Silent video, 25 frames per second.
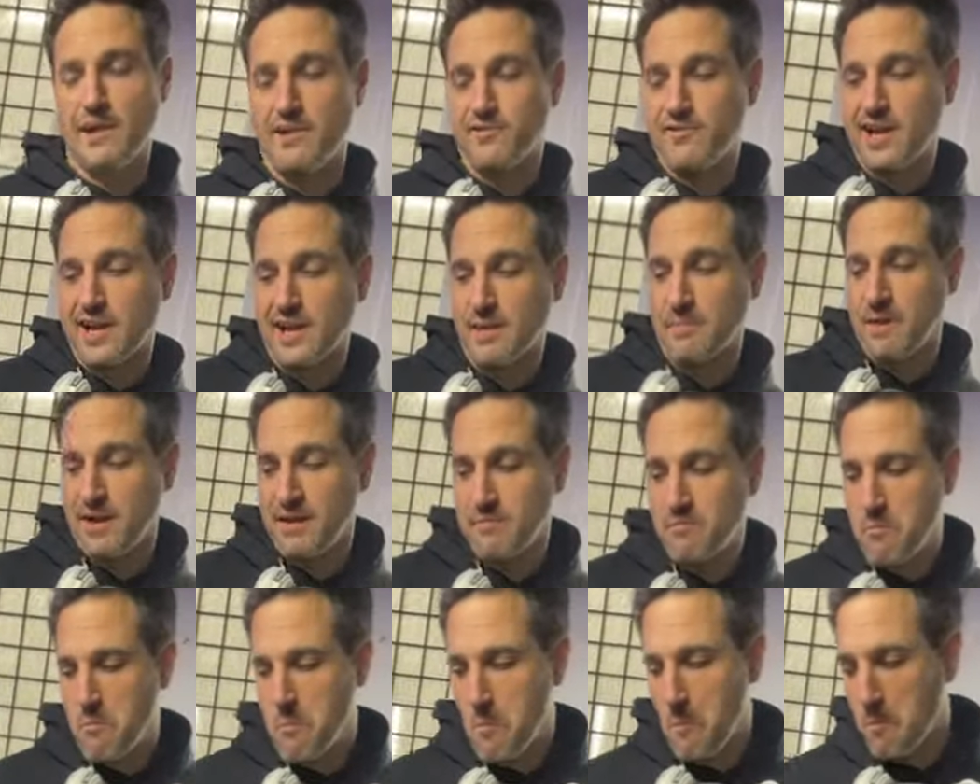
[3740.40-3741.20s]
Okay, I will
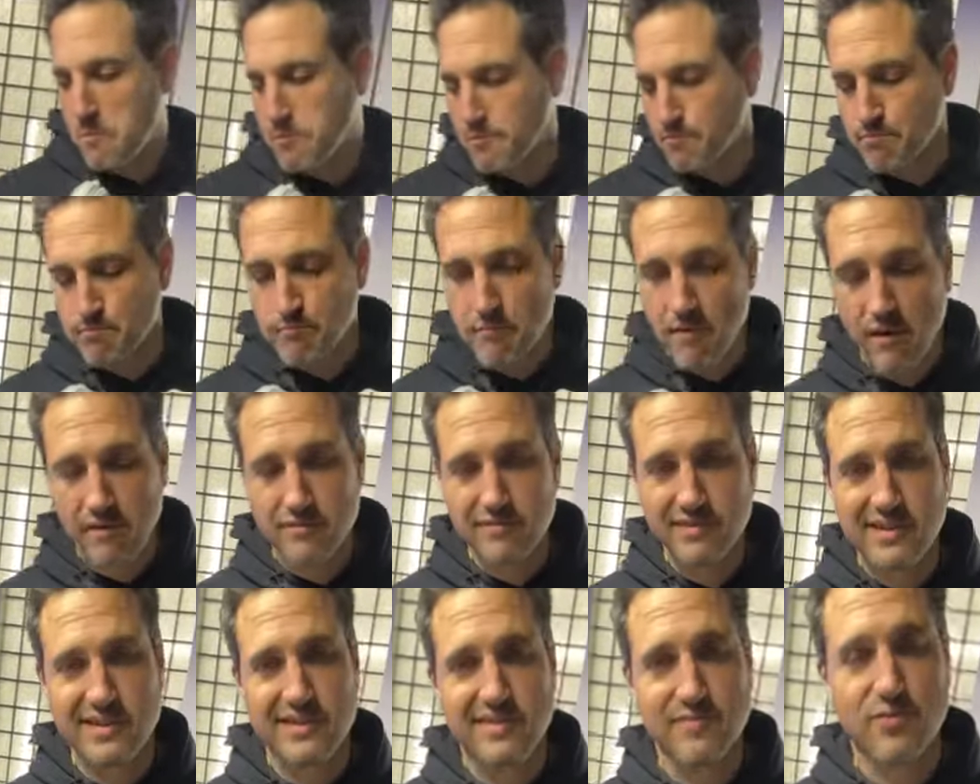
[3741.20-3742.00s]
take him in.
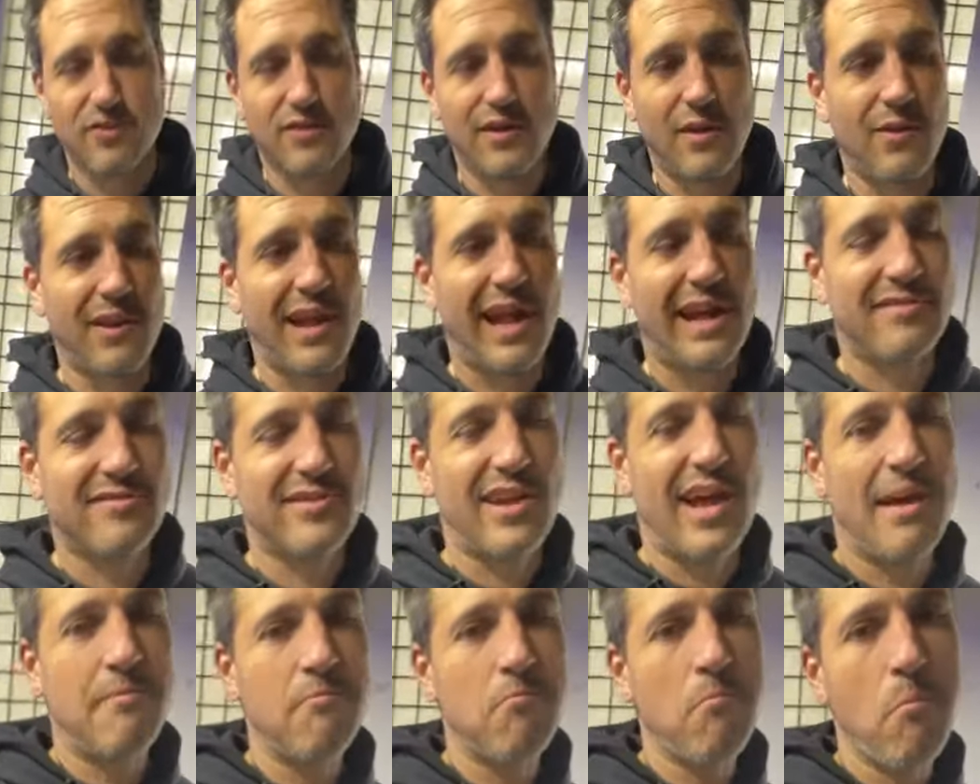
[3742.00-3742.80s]
See this for the
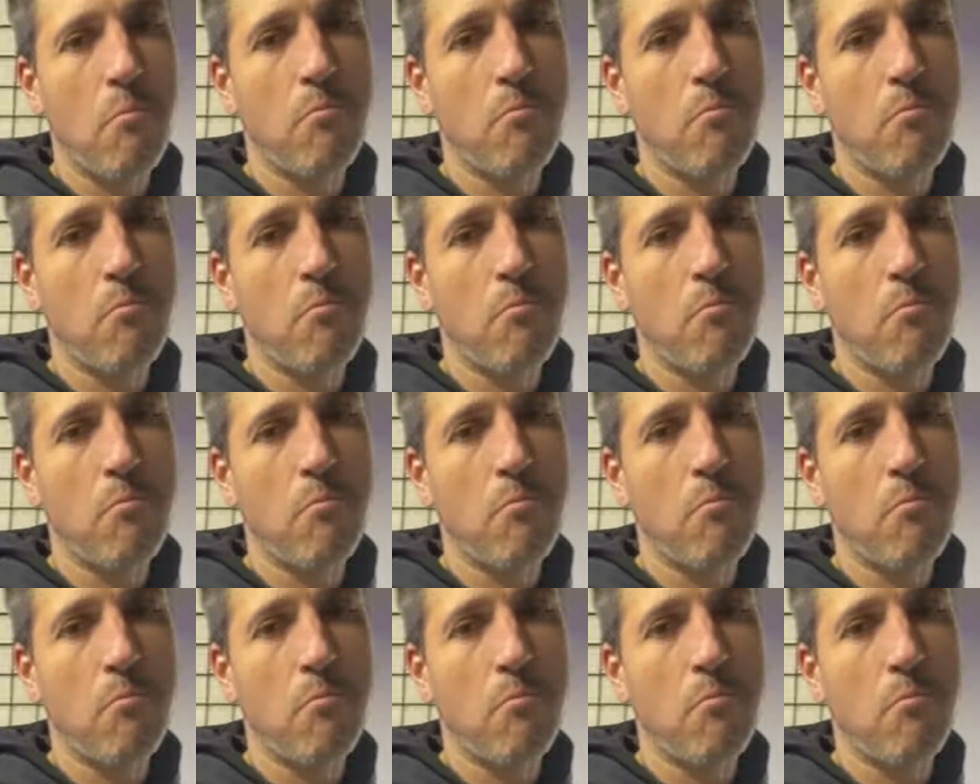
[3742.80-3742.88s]
last